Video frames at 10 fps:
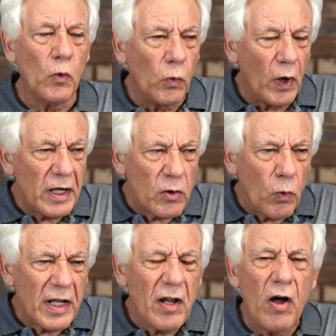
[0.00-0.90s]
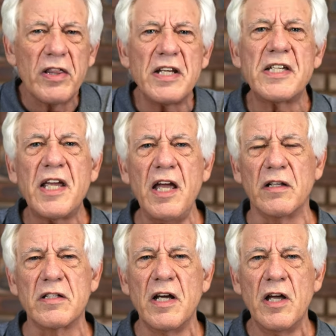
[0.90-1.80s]
What, what are the
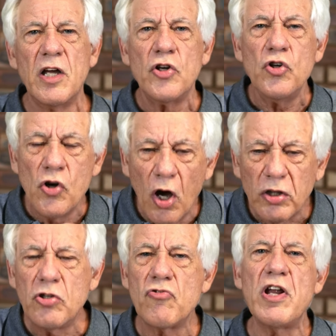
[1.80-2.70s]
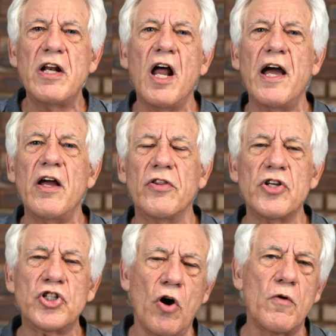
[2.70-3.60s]
skills? Not to rely on
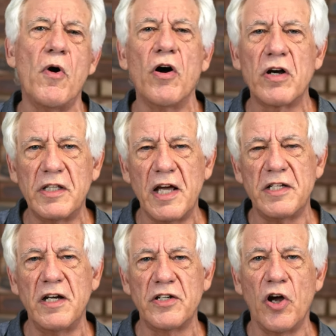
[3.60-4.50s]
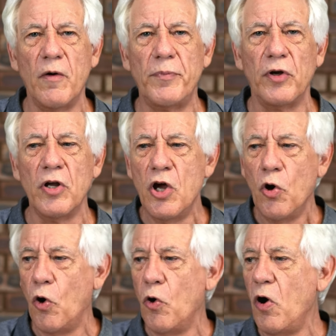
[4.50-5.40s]
the stock market as an example,
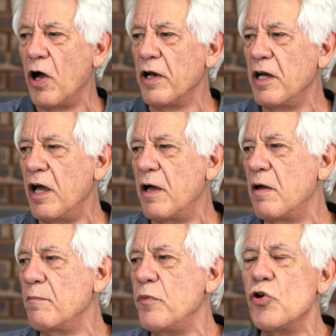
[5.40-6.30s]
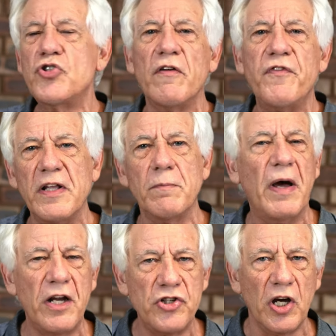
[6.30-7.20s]
or on a mutual fund
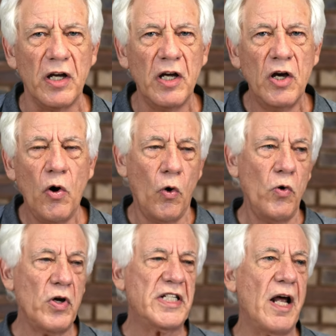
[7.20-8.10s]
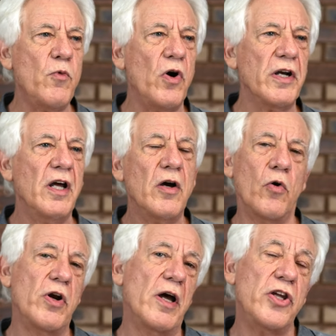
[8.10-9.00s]
manager, or someone
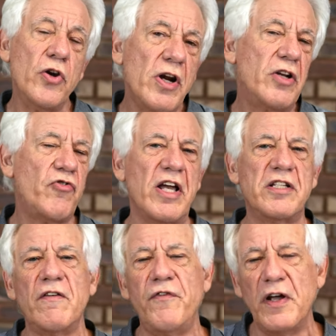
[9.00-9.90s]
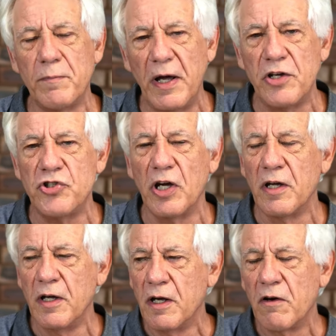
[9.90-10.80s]
or a unit trust fund manager.
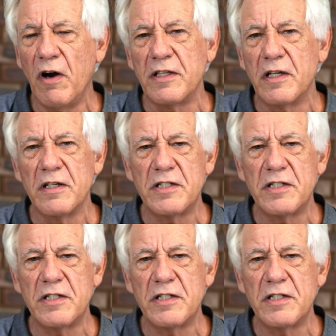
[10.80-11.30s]
Right.